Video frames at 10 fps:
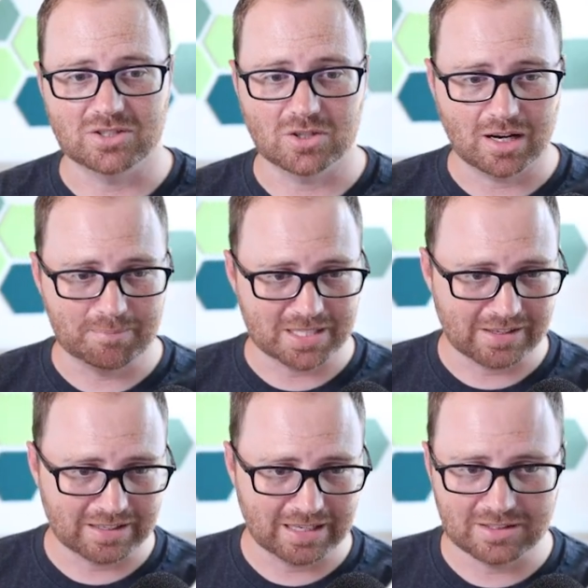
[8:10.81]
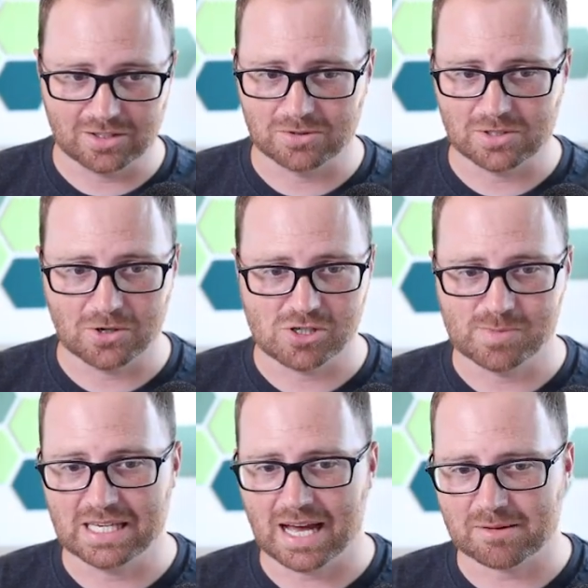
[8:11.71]
And so I'm telling it, tone should
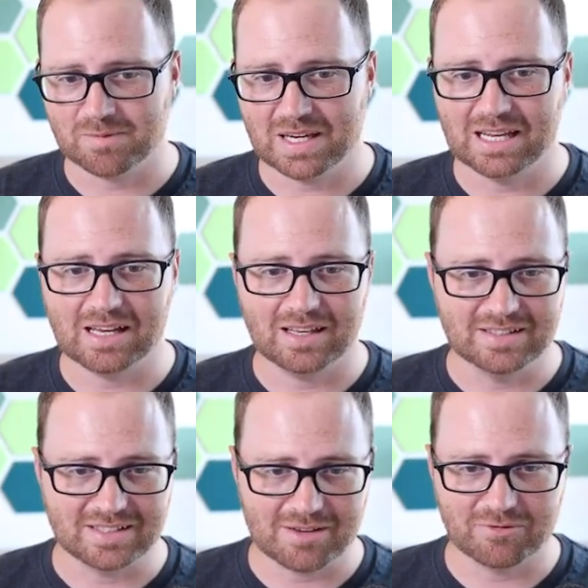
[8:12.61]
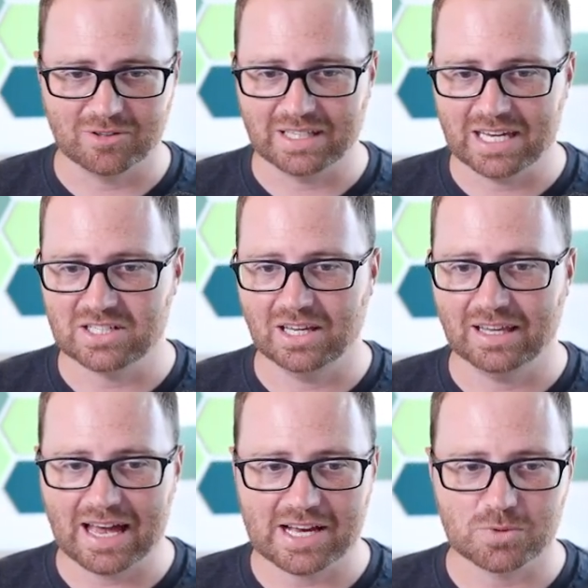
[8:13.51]
be captivating, insightful, engaging, and
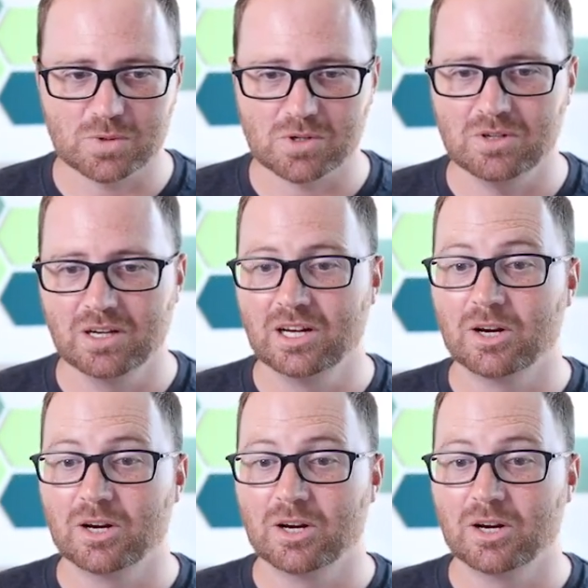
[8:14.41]
casual.